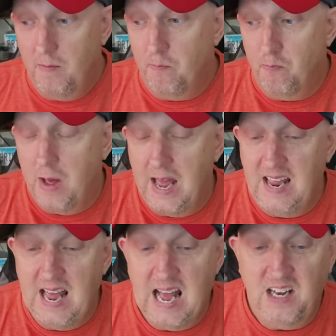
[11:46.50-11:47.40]
Mae
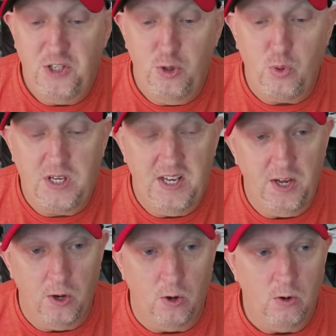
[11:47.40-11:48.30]
had to
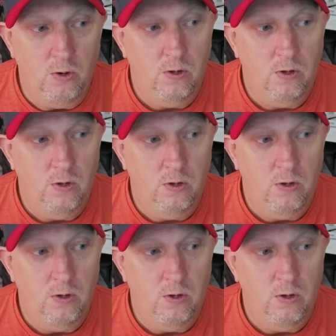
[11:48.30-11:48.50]
kill